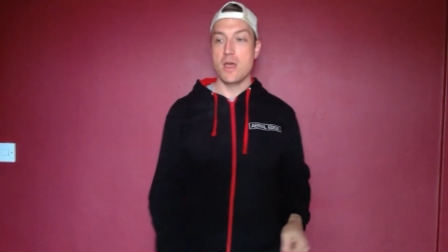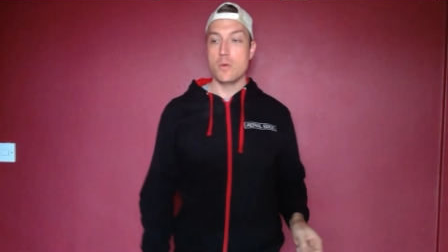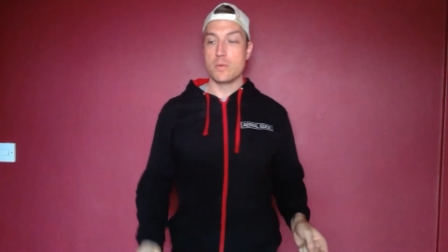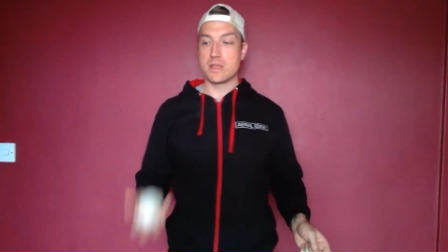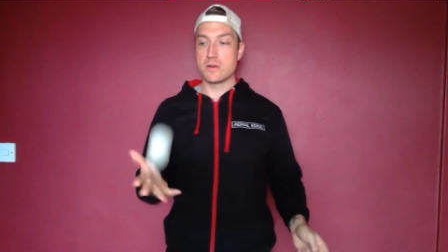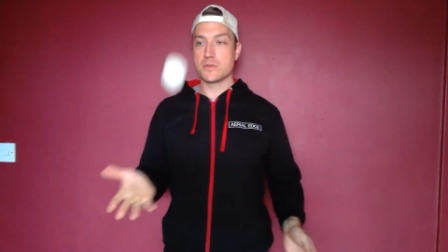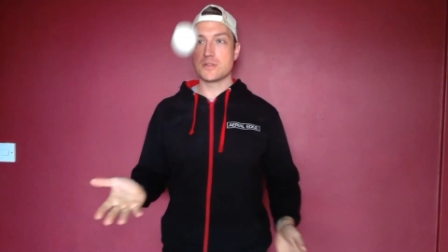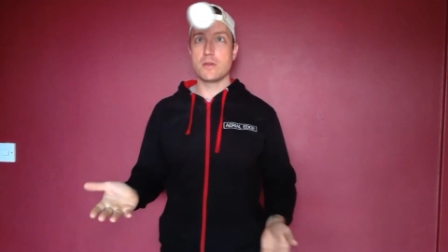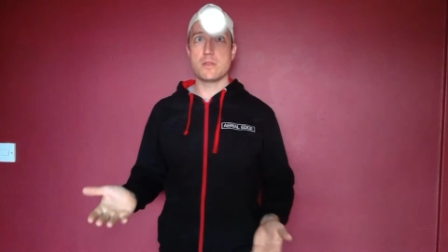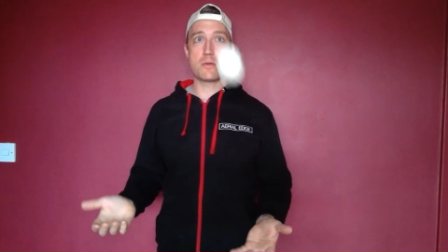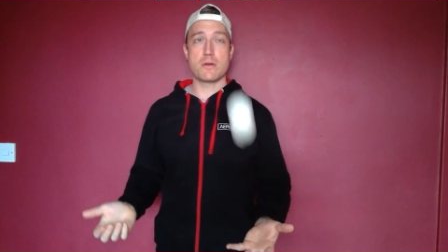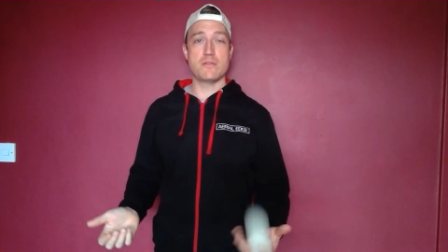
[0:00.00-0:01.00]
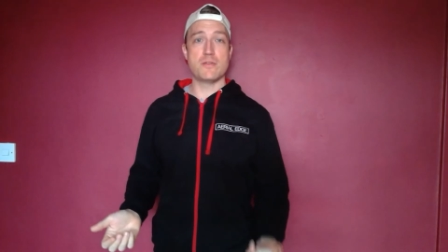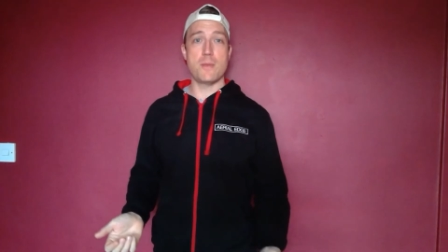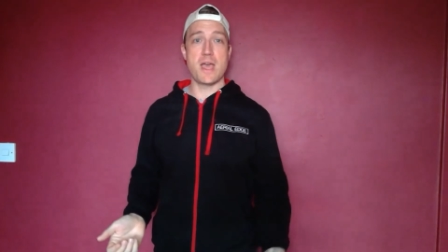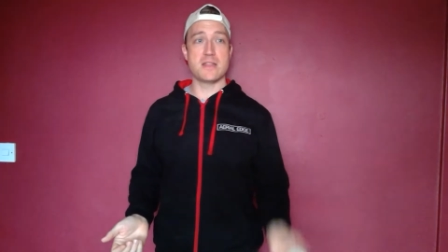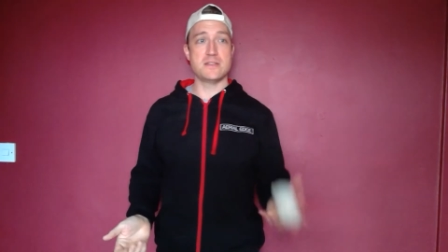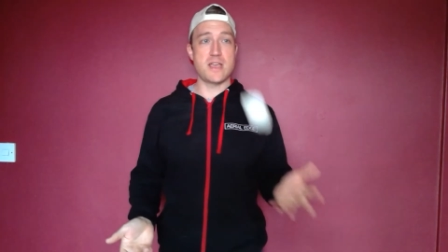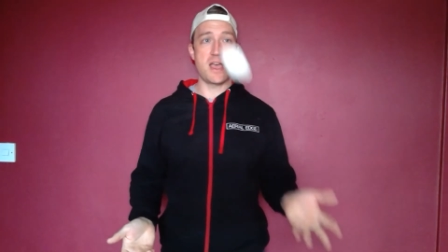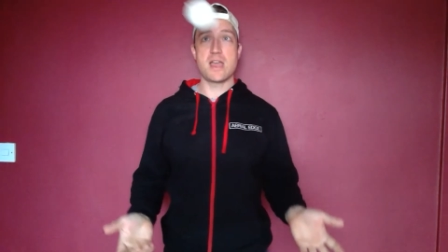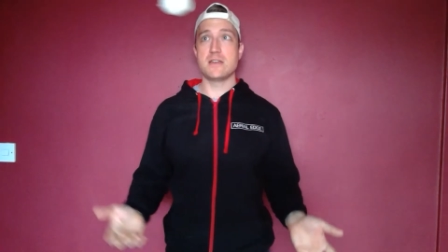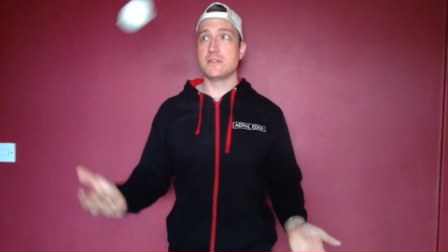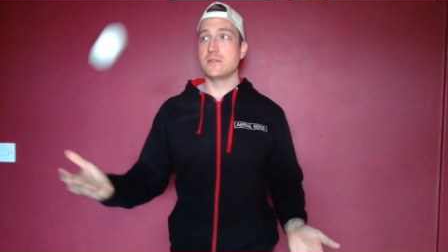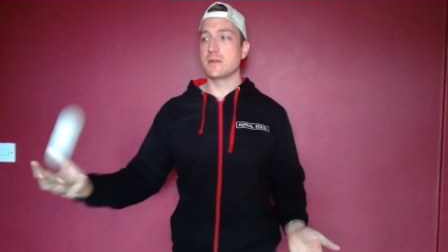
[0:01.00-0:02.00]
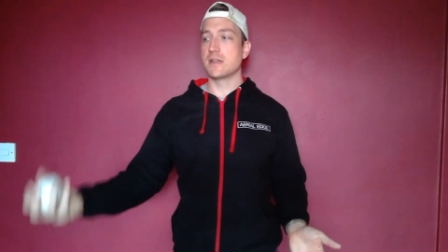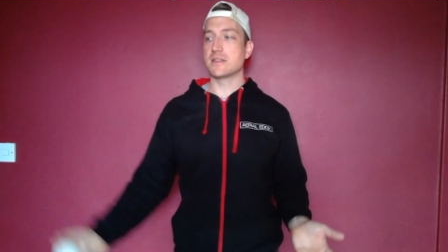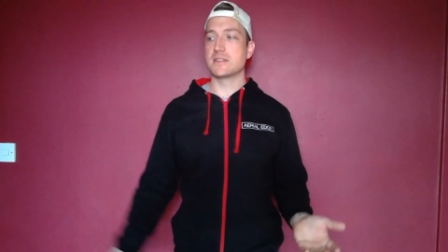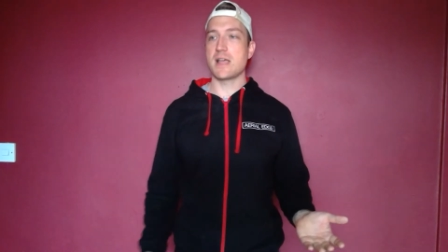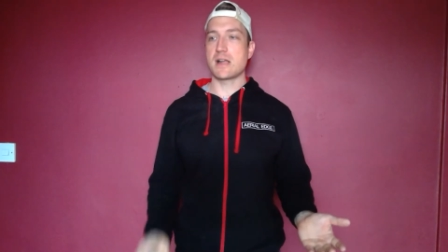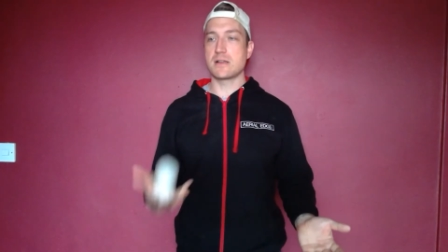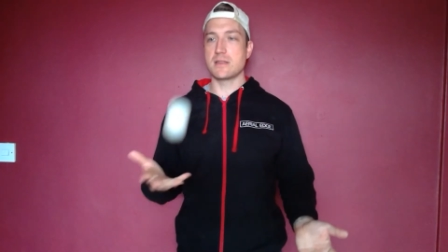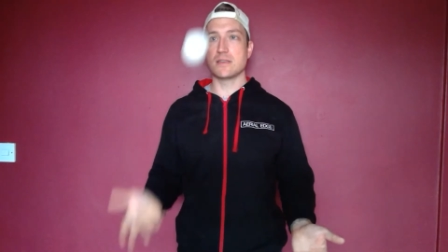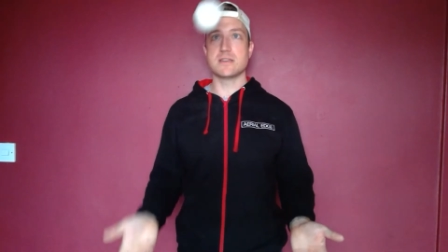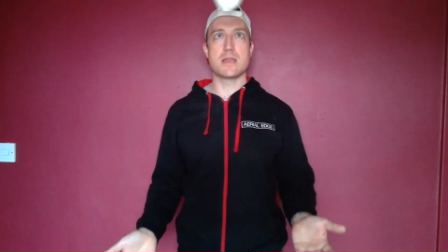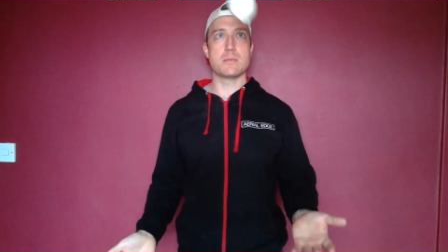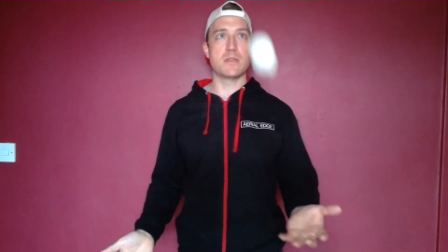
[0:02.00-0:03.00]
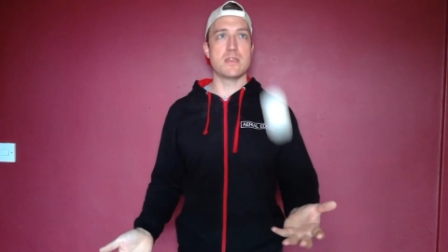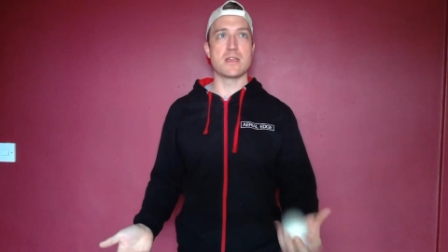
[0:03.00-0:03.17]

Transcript: We can also throw it from hand to hand, doing exactly the same thing.